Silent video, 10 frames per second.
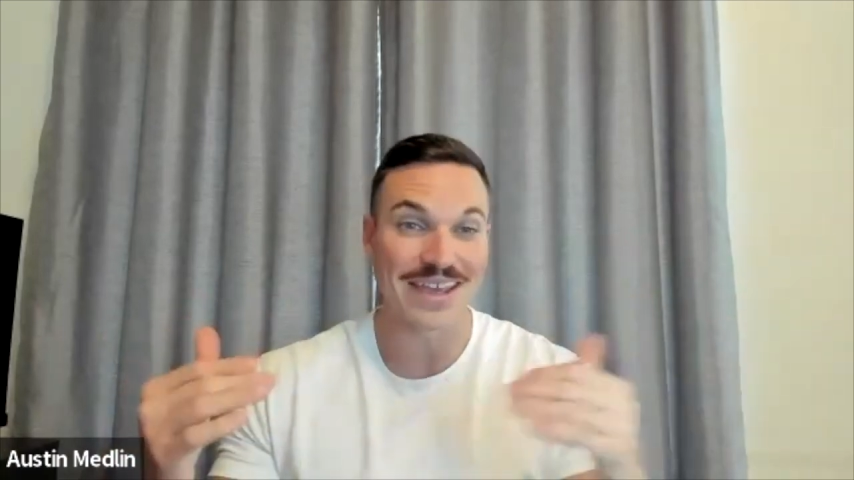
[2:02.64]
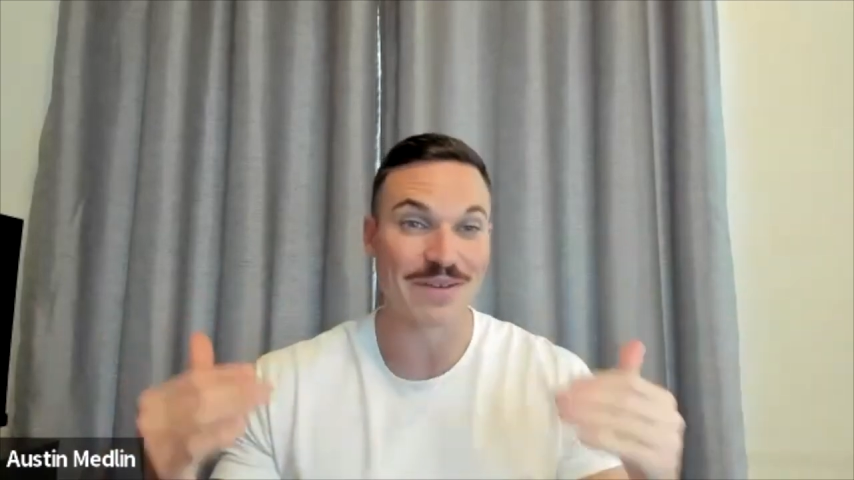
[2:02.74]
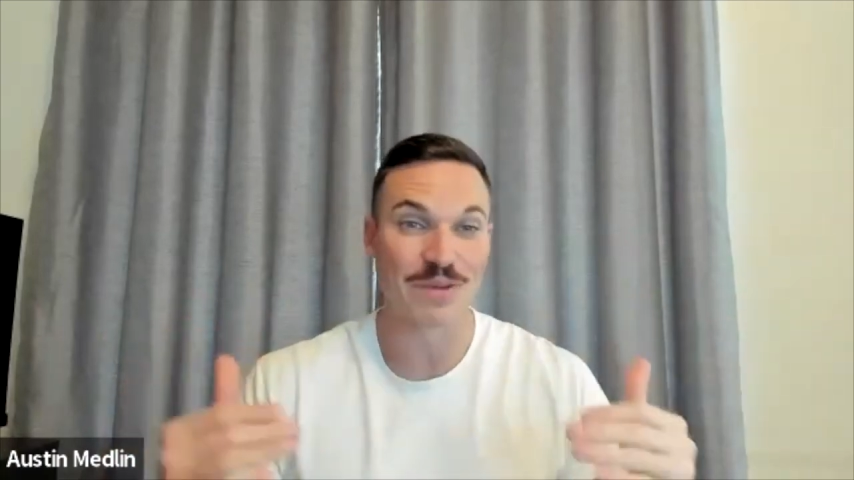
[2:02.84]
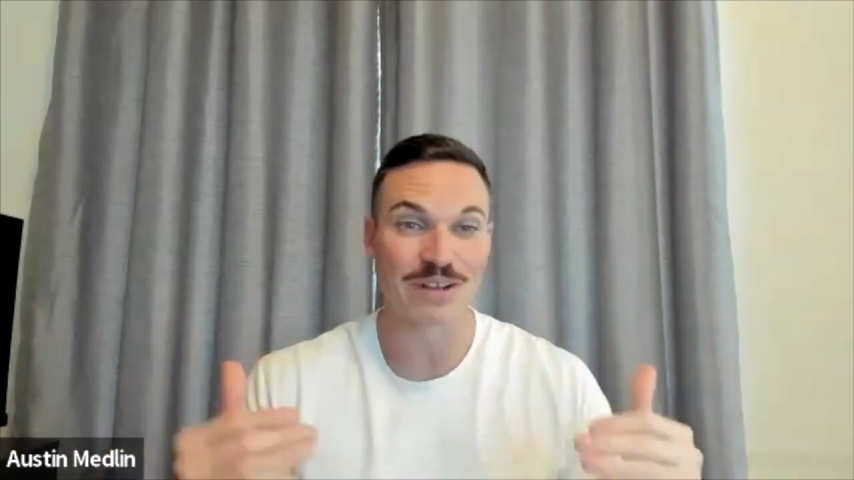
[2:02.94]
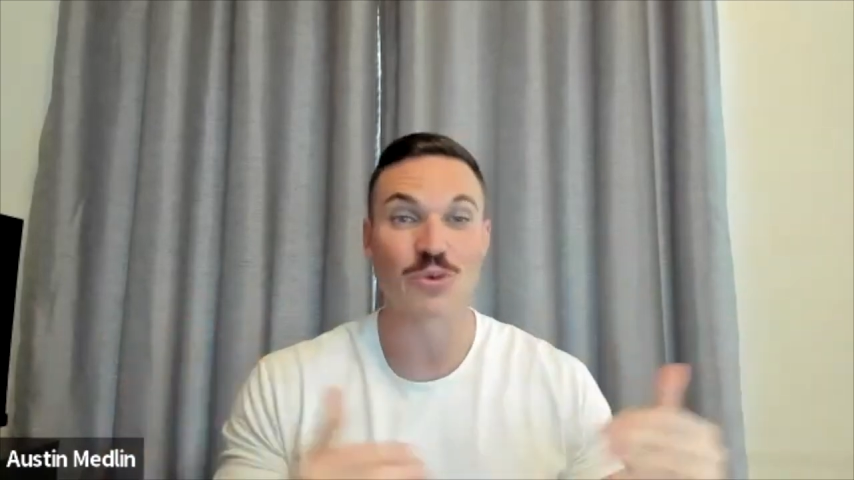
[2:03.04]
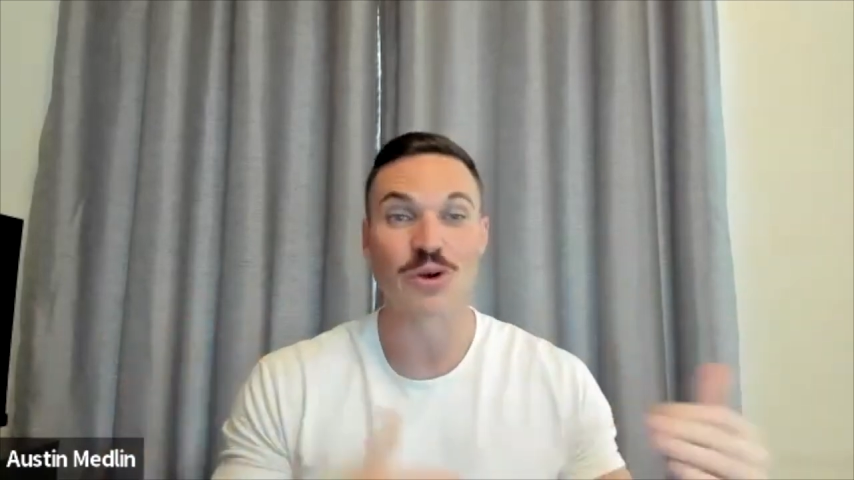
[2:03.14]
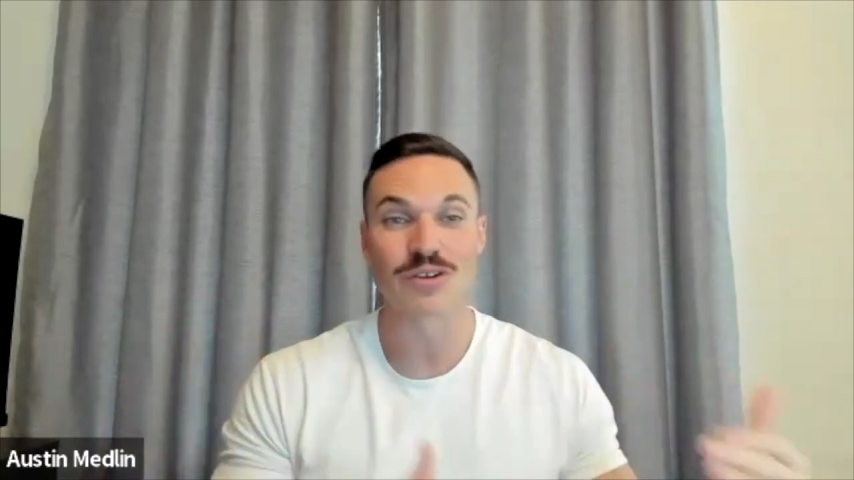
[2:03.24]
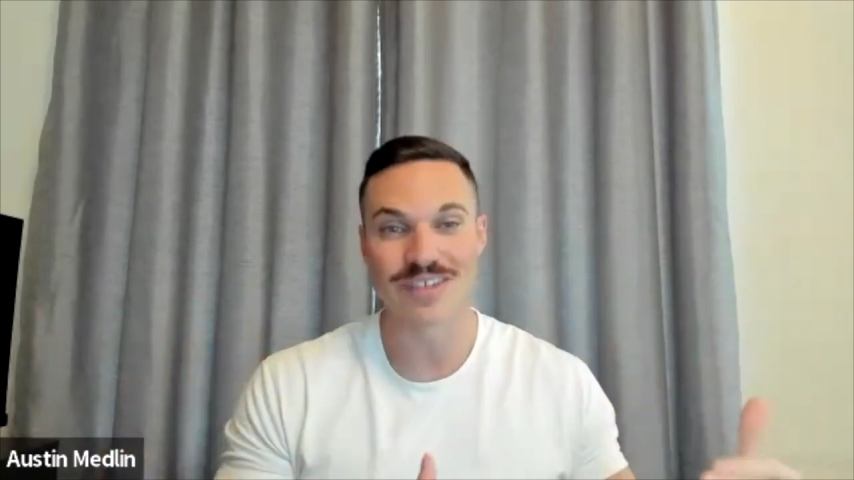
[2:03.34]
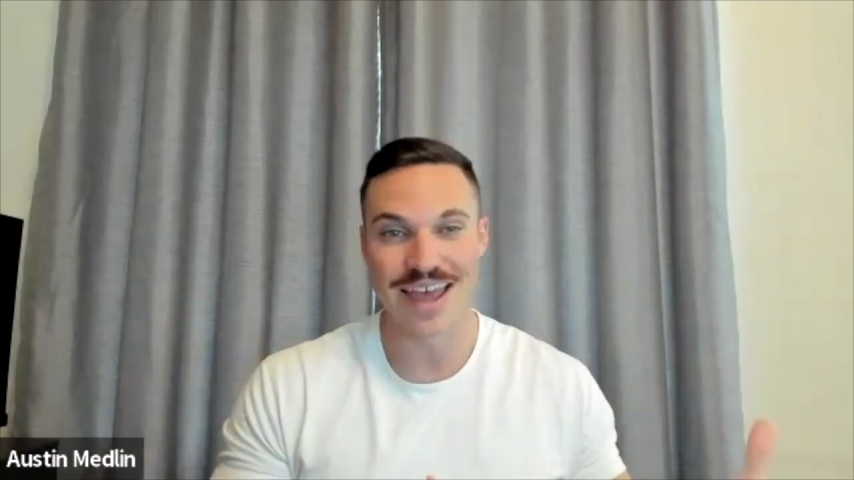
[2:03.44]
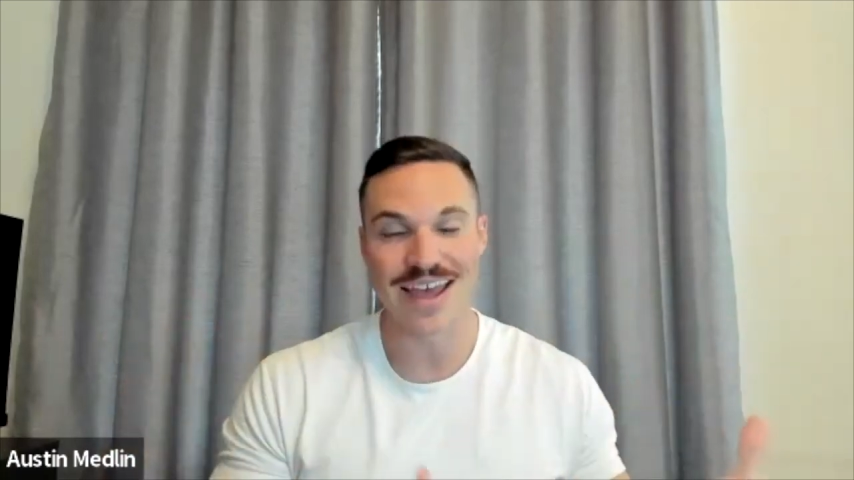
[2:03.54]
get much
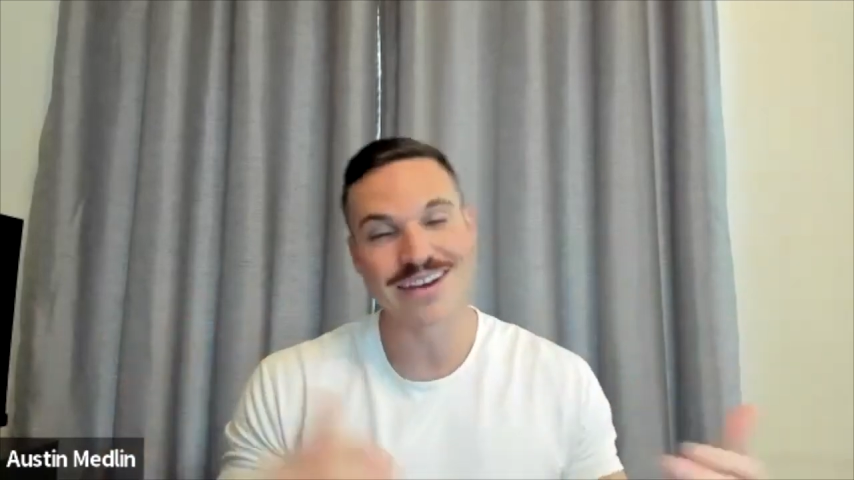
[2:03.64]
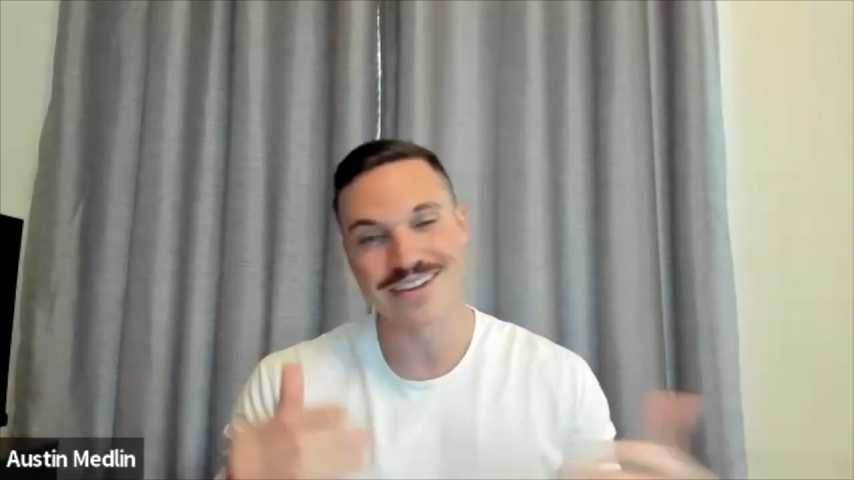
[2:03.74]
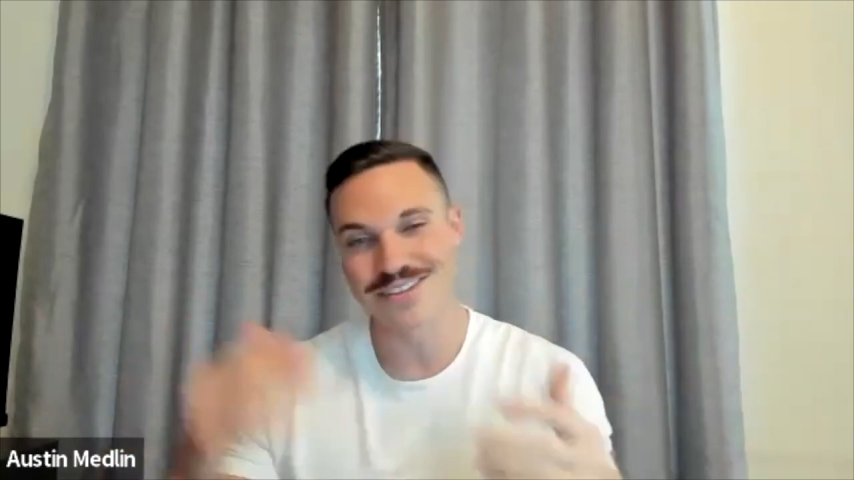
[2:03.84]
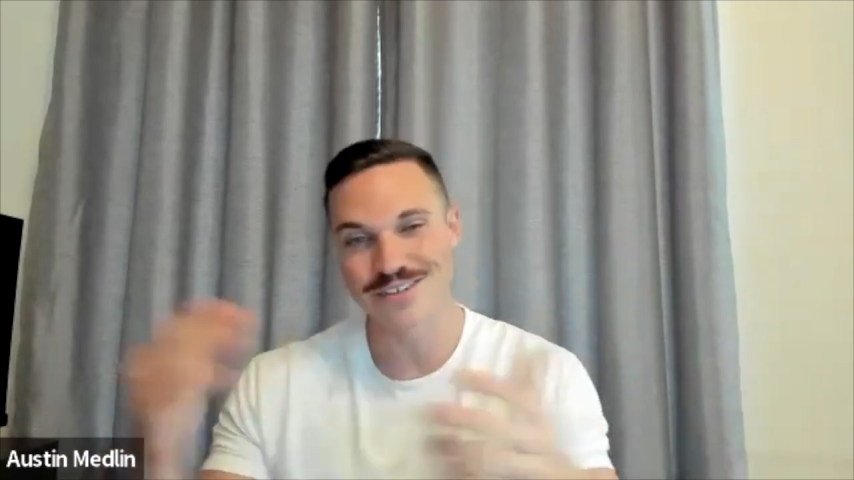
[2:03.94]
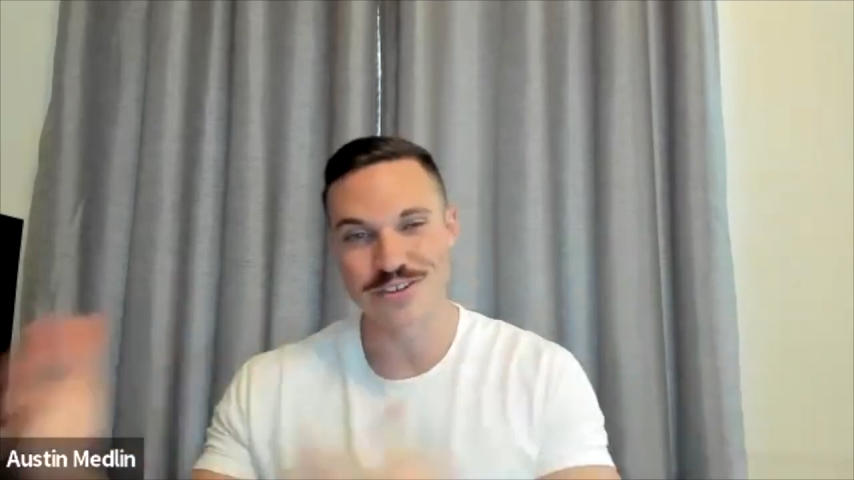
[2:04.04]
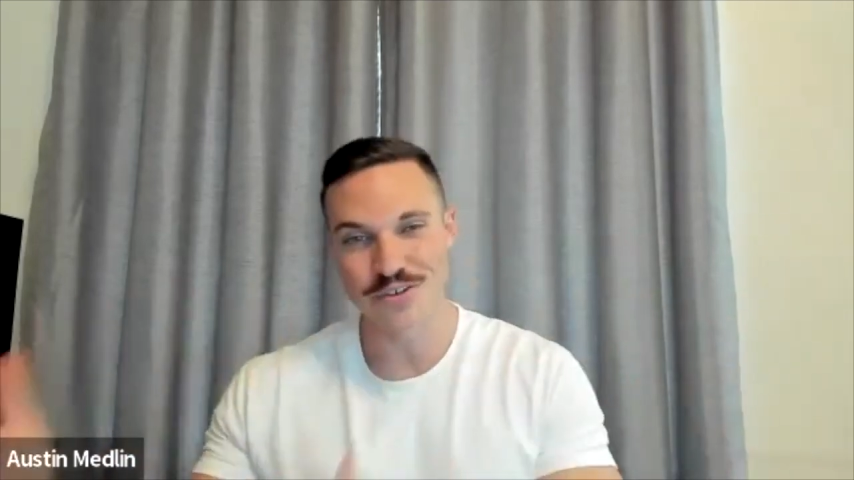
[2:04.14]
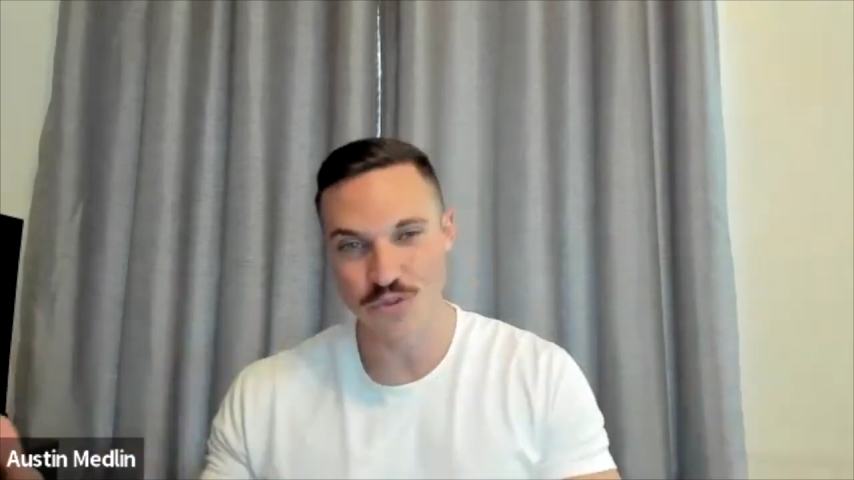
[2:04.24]
worse than that unless you took